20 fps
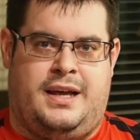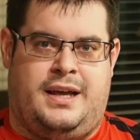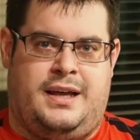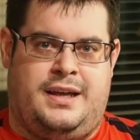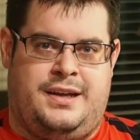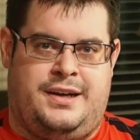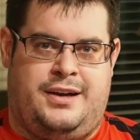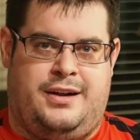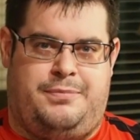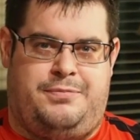
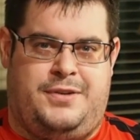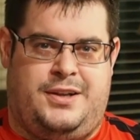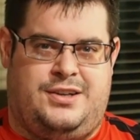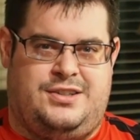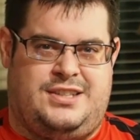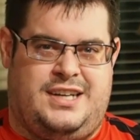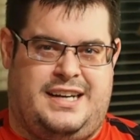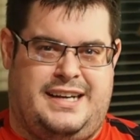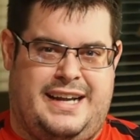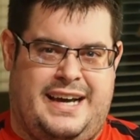Ended up
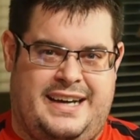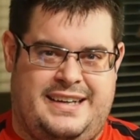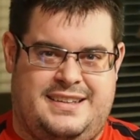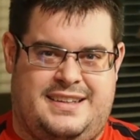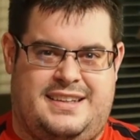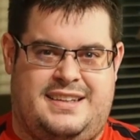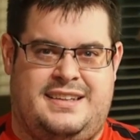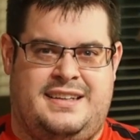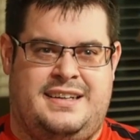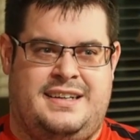finishing
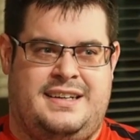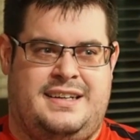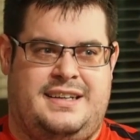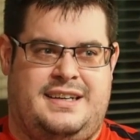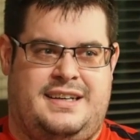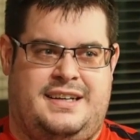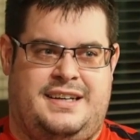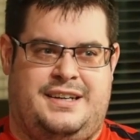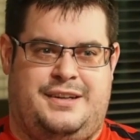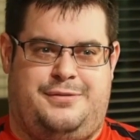9th
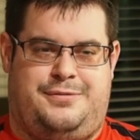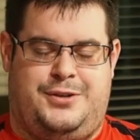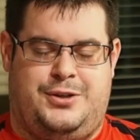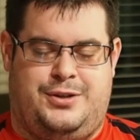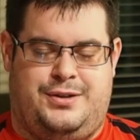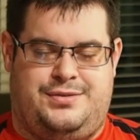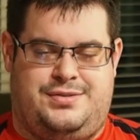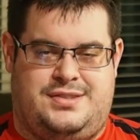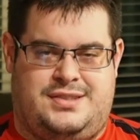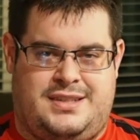in a field
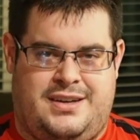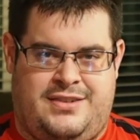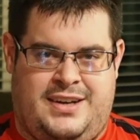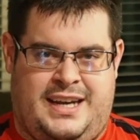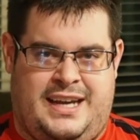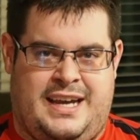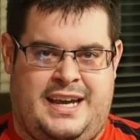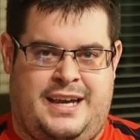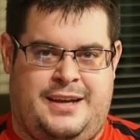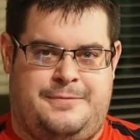of
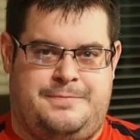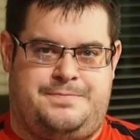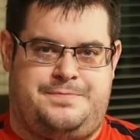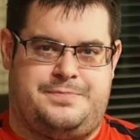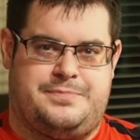78.